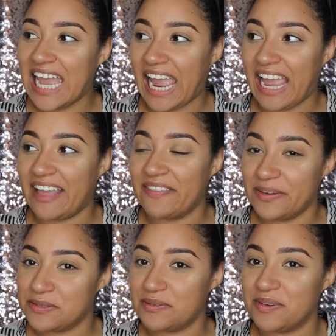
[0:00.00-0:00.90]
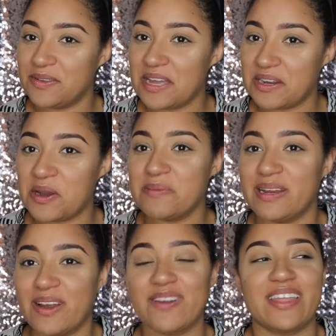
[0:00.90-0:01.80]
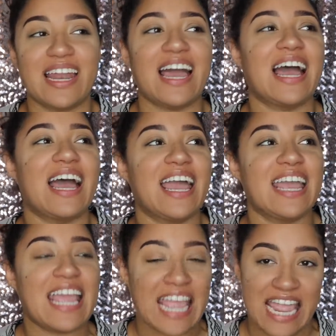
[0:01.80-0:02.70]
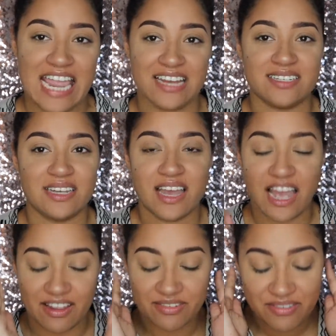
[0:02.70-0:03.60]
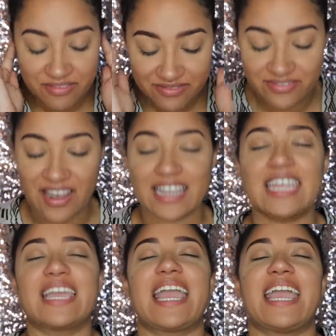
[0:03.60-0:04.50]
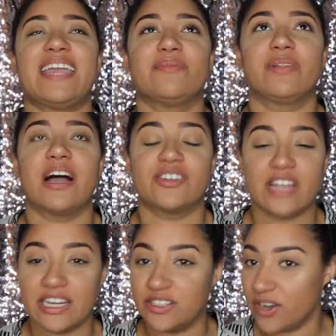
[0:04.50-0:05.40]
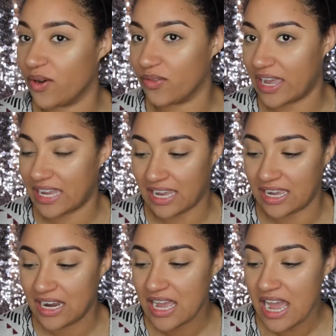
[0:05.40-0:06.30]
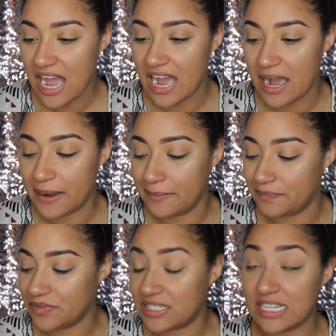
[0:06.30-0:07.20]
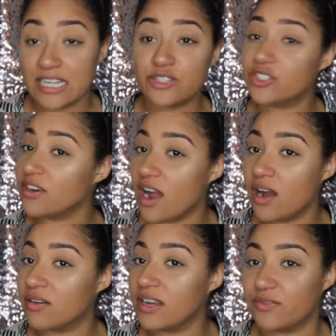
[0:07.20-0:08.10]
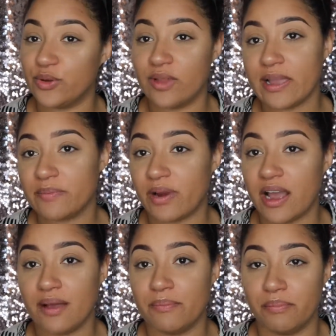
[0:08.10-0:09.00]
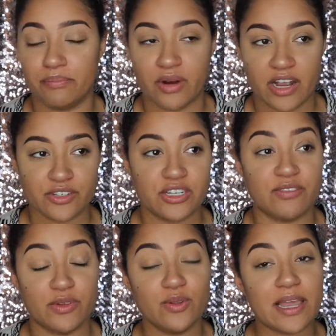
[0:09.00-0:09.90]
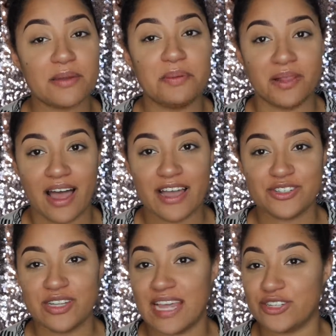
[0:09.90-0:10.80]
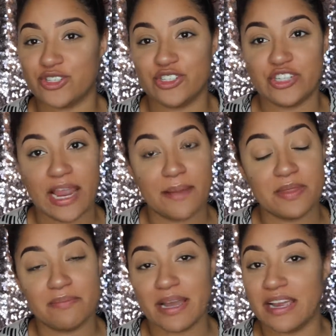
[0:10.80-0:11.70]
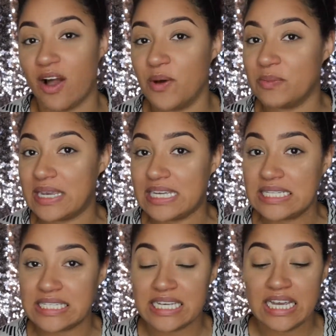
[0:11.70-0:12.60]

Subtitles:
And those of you that know me know that I fucking hate blush. I don't like it. To each their own. If you like if you like blush and that's your jam, then by all means,